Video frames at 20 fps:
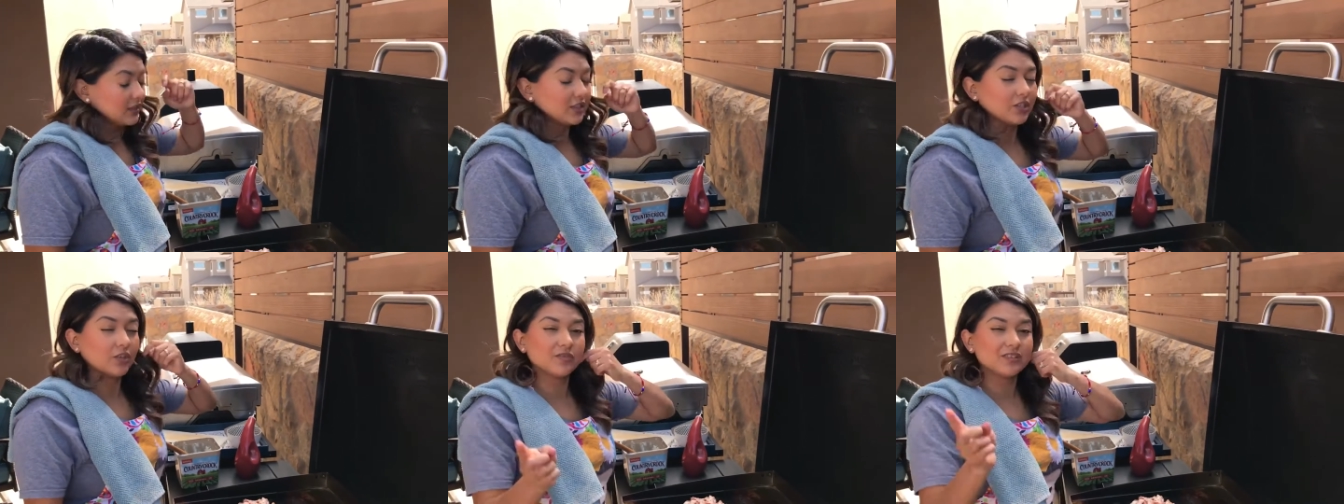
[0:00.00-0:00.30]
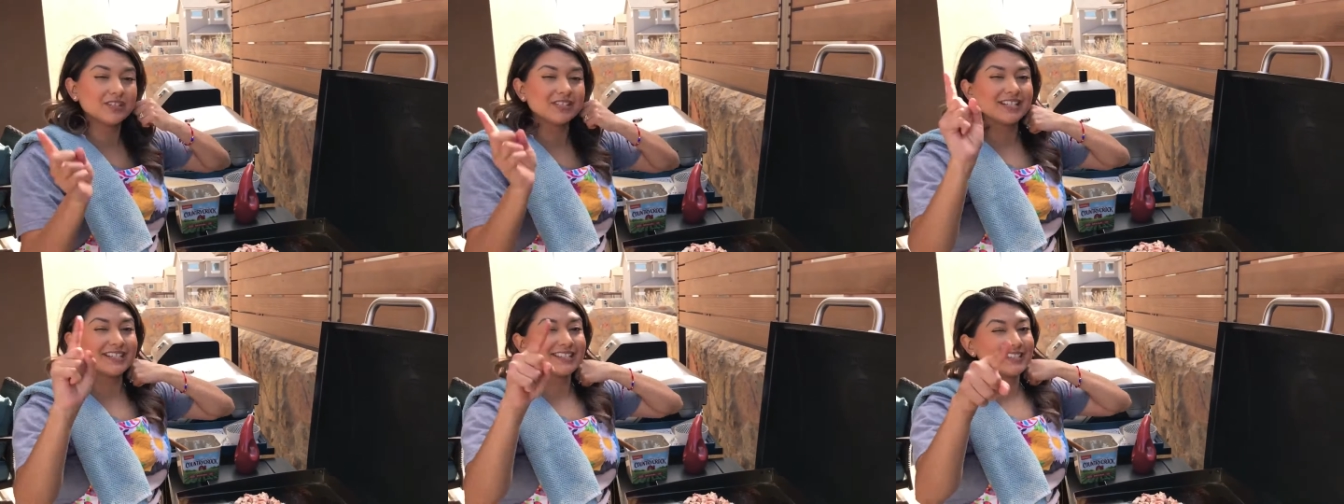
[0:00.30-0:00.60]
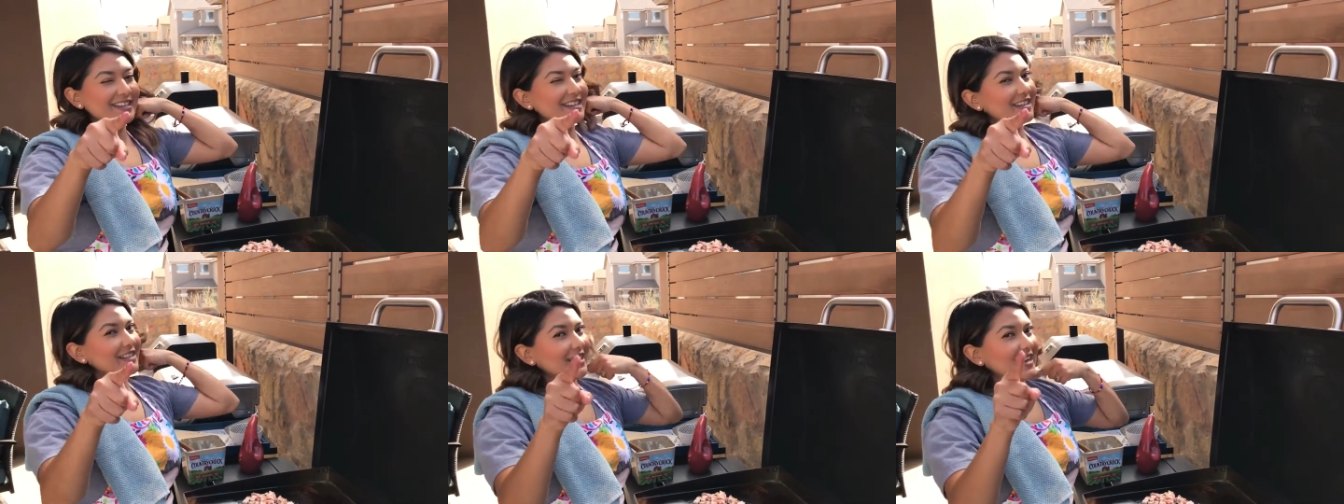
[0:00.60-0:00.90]
The only
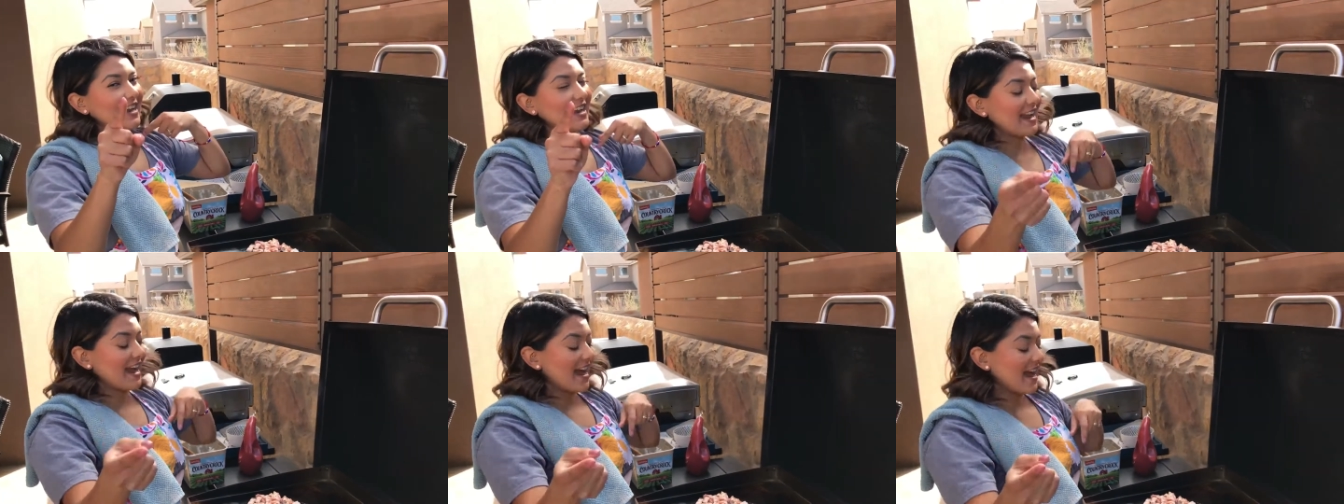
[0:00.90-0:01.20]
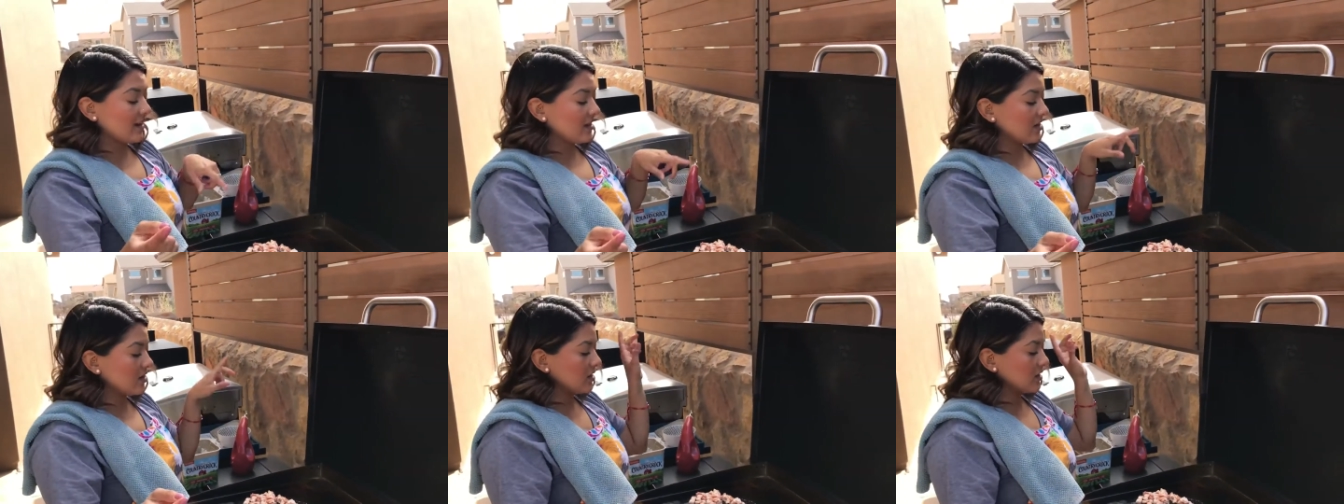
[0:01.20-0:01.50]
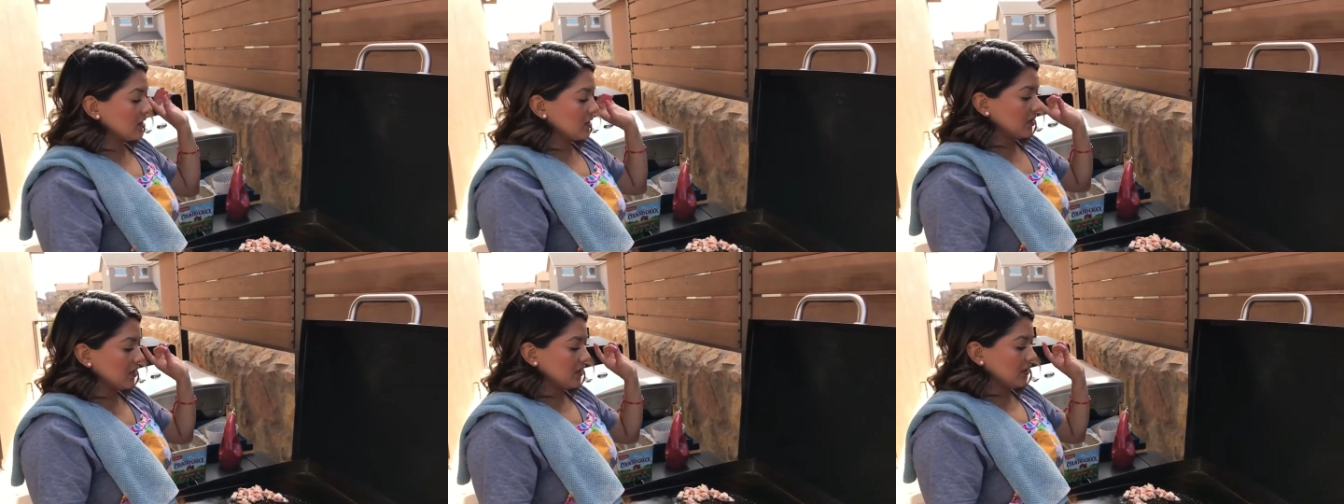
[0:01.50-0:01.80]
seasoning that I added
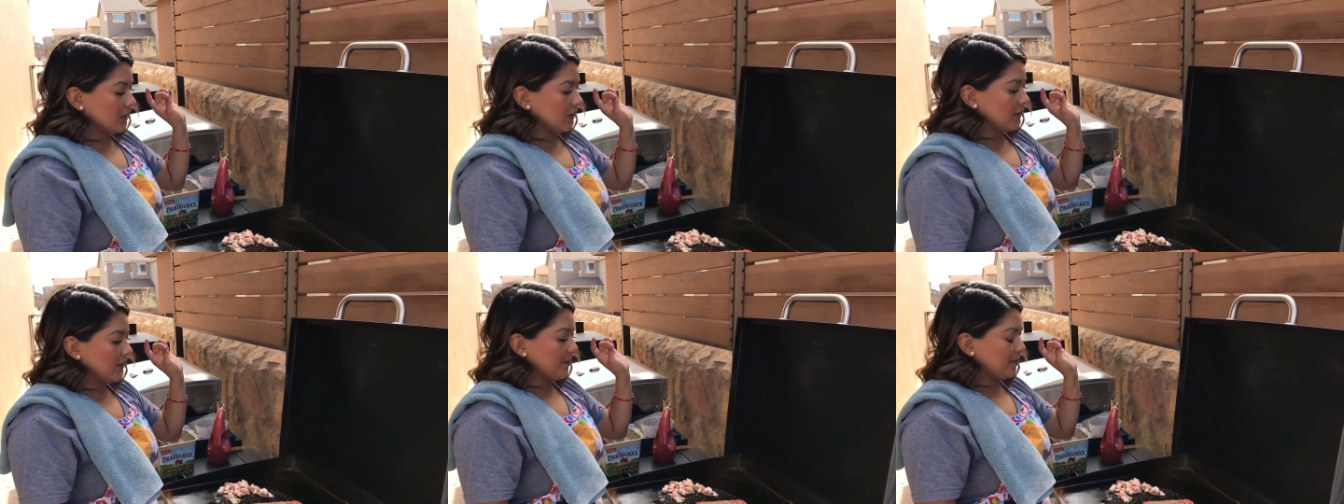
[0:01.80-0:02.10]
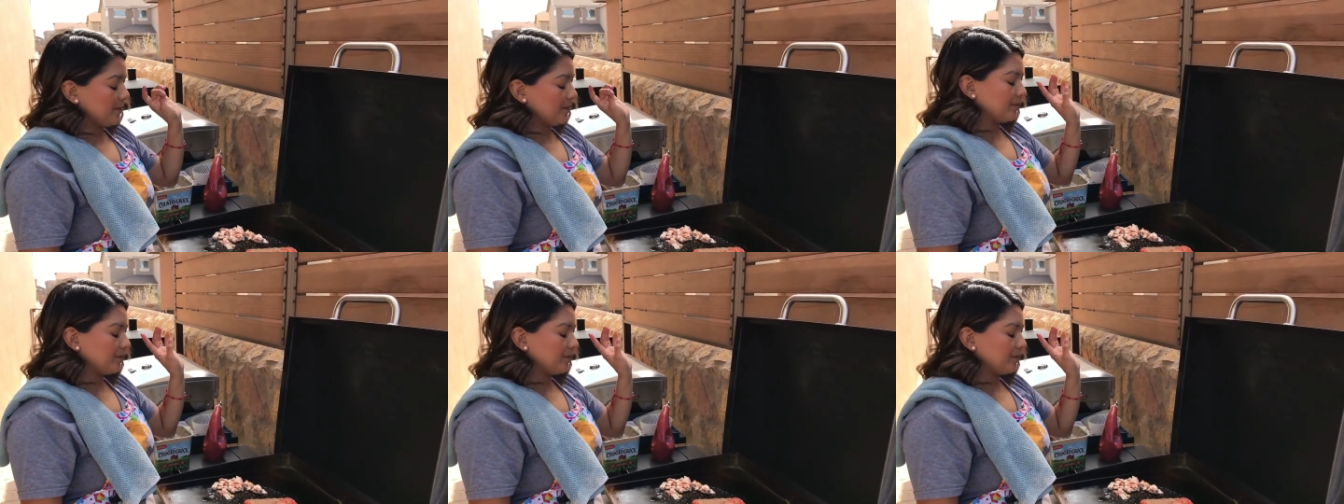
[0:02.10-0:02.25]
on the